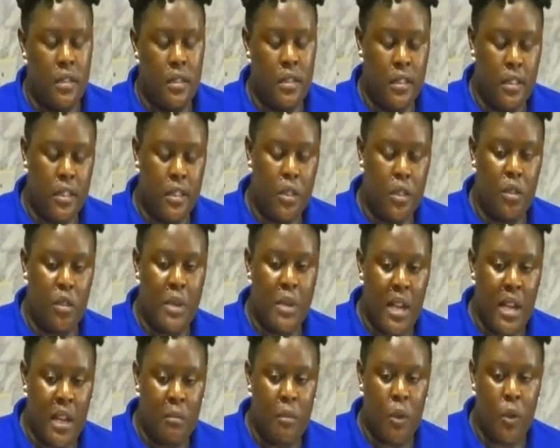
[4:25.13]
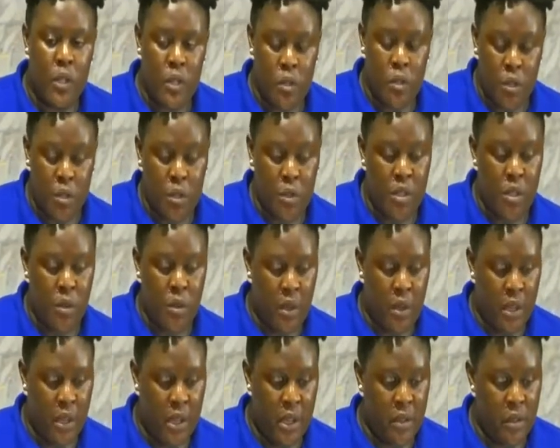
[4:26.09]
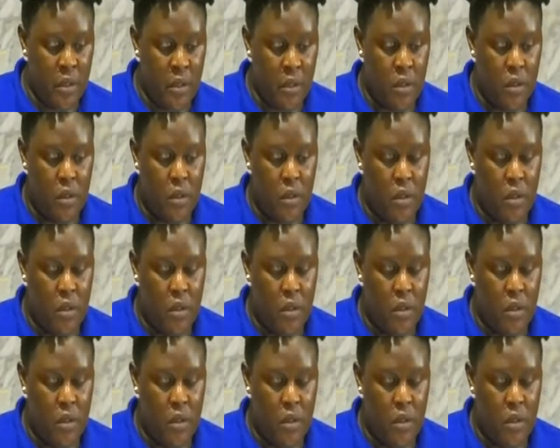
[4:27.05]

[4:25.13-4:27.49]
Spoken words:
he told me, I'm going to show you where I go.